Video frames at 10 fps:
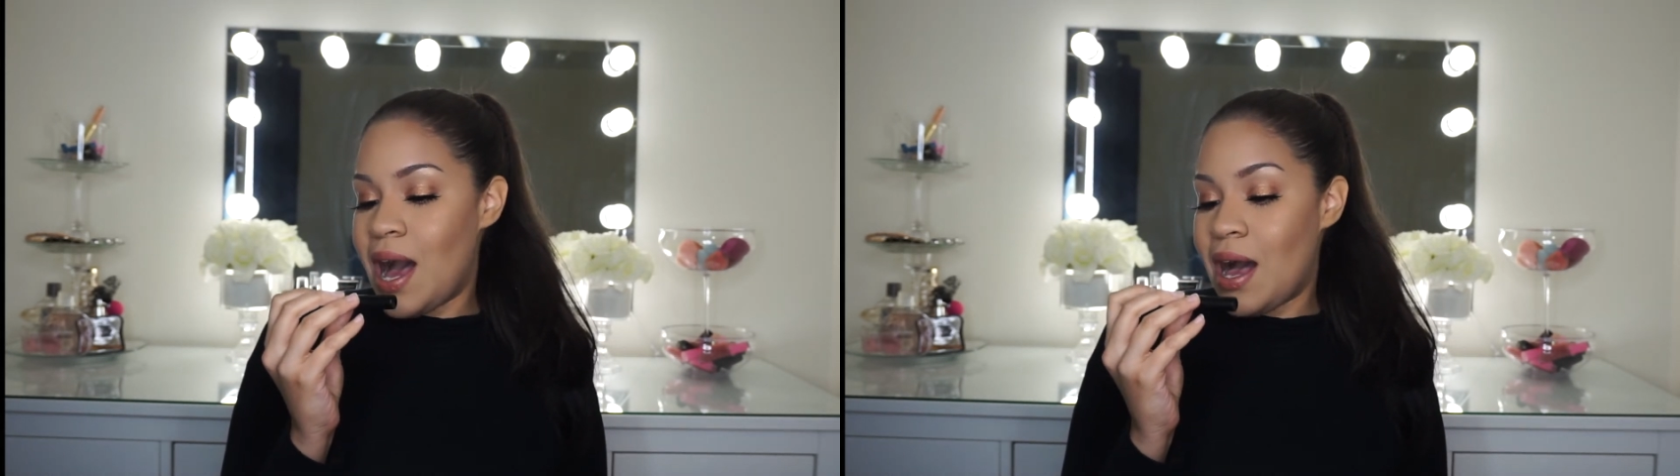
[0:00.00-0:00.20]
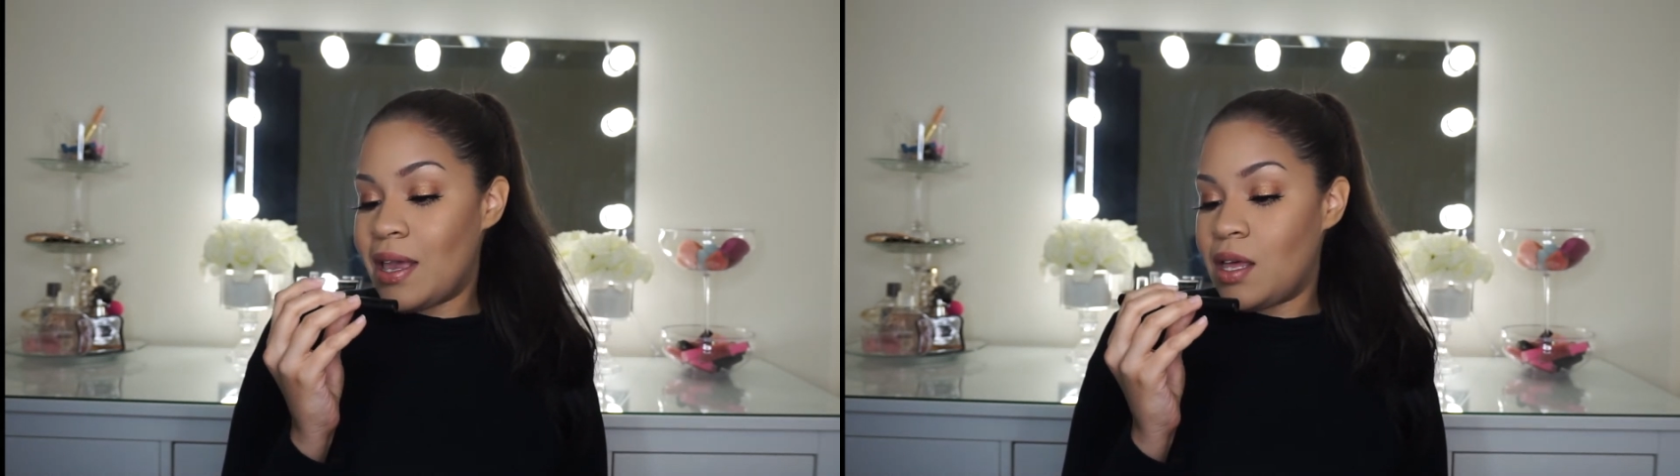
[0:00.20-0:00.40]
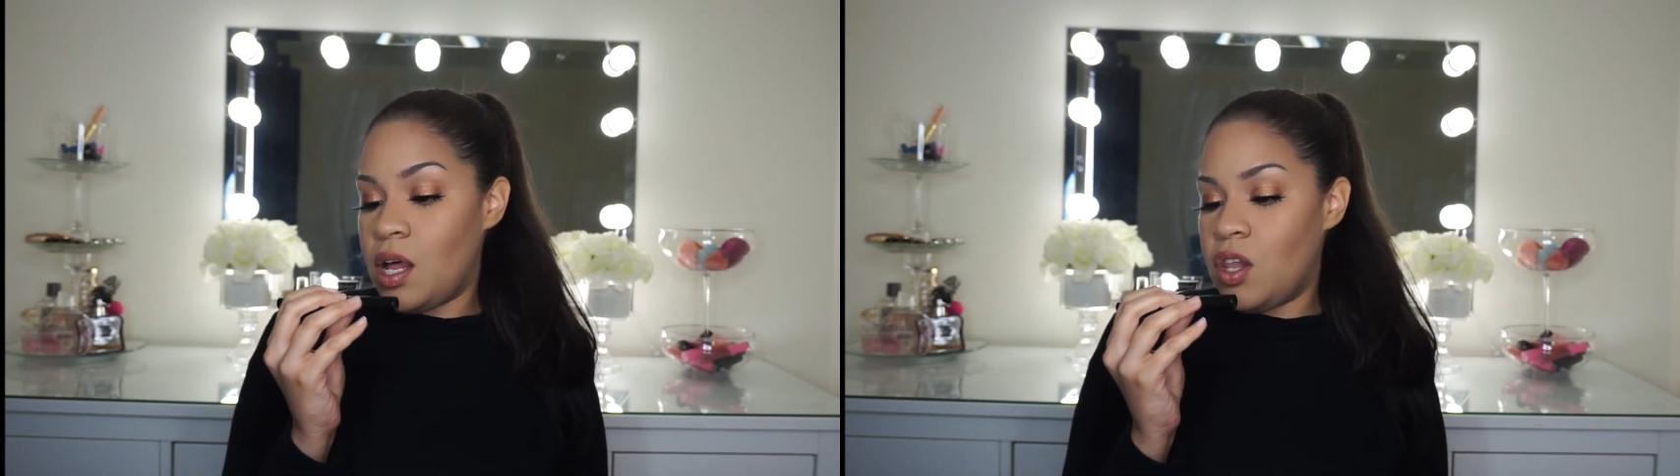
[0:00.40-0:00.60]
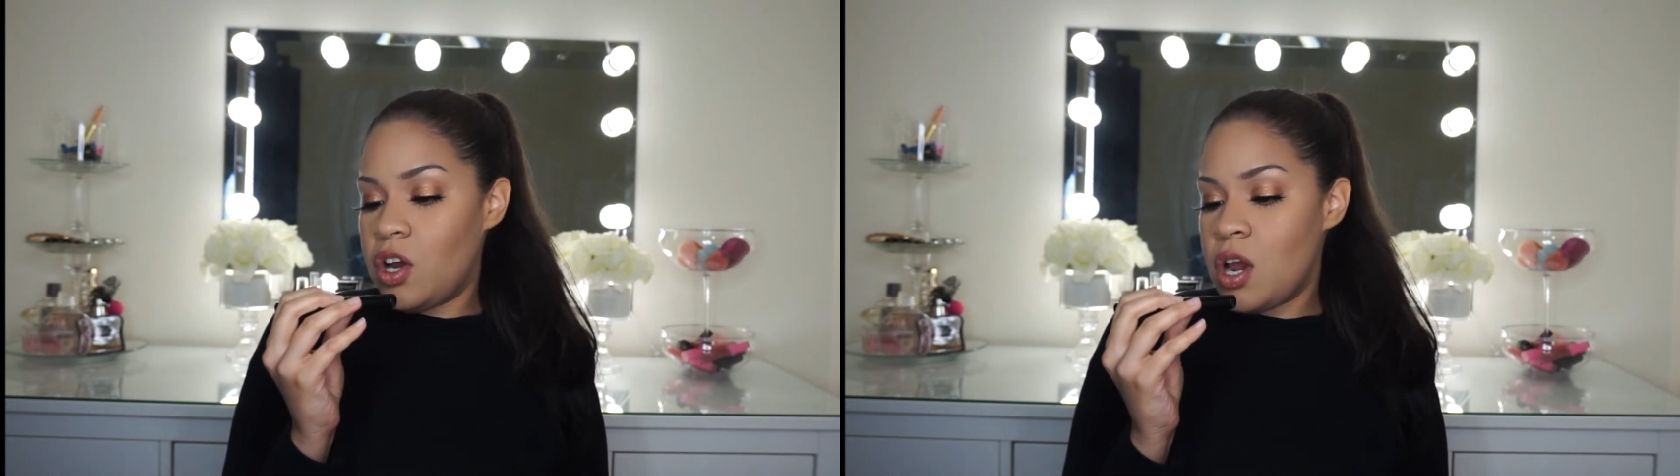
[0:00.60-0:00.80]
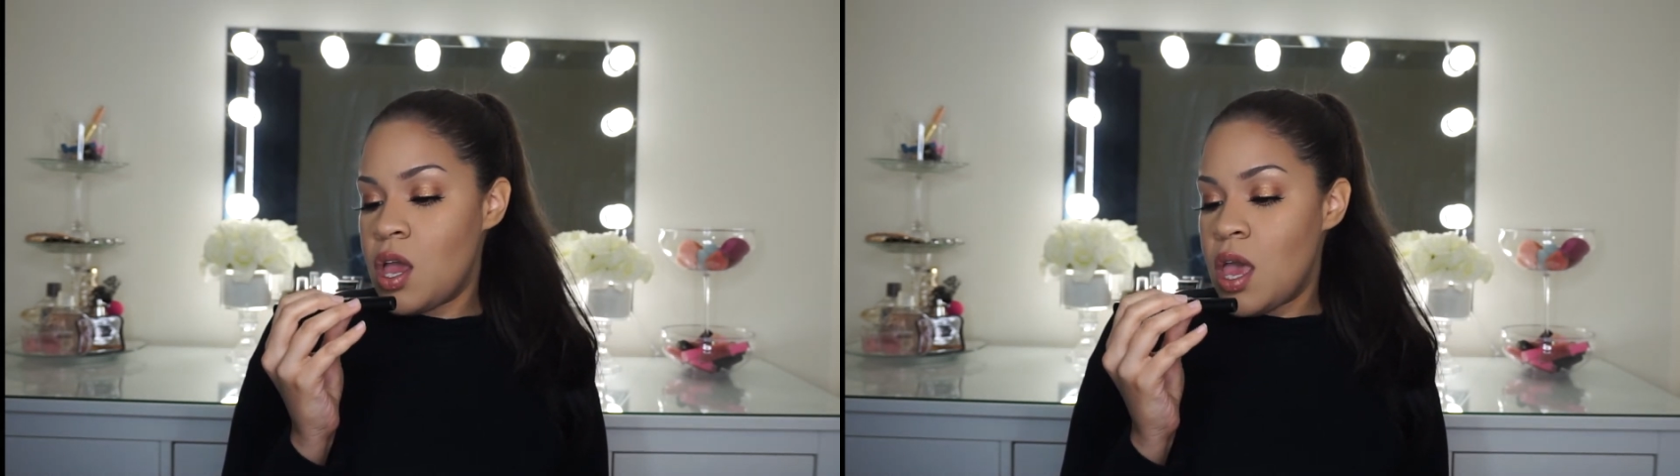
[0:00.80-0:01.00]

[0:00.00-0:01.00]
Eye Color,